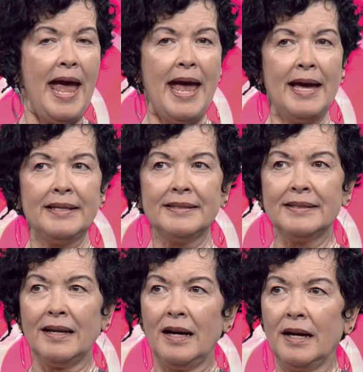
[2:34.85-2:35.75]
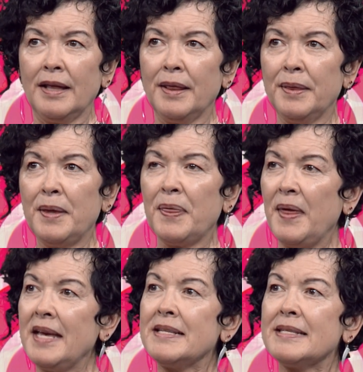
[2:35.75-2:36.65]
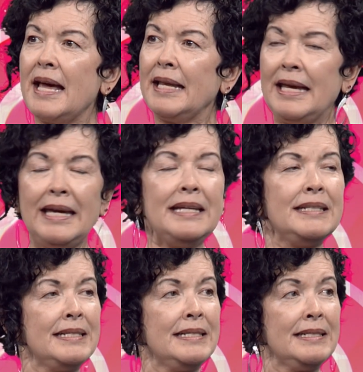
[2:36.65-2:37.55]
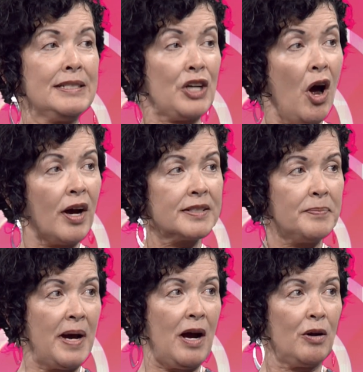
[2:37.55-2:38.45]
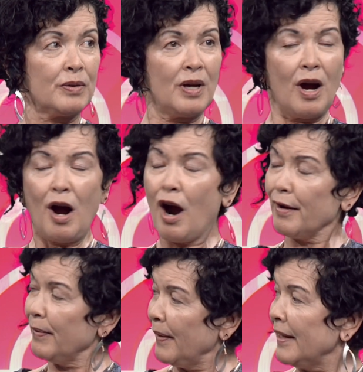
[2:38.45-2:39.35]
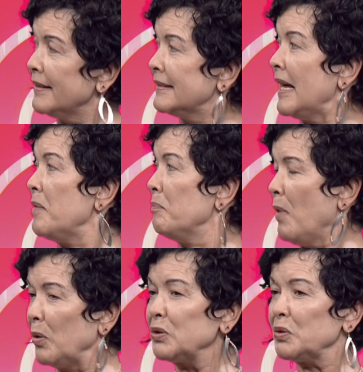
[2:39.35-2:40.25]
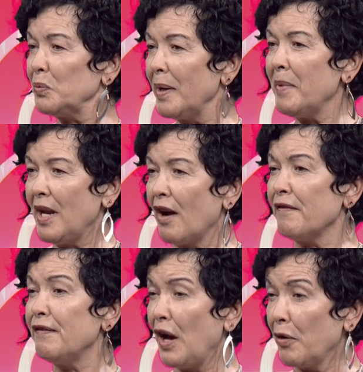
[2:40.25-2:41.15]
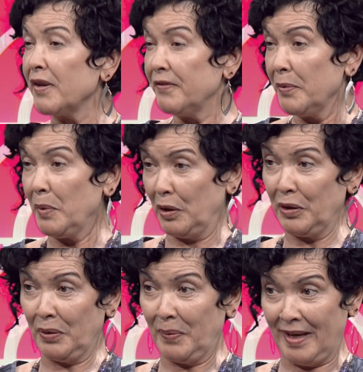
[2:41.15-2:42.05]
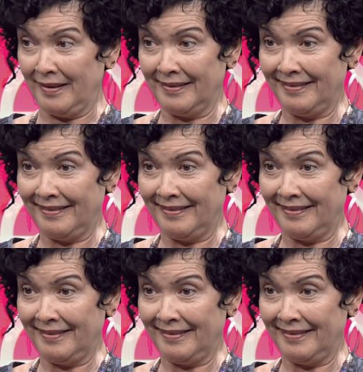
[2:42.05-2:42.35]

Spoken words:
And the things that he talked about are things that most women are very familiar with.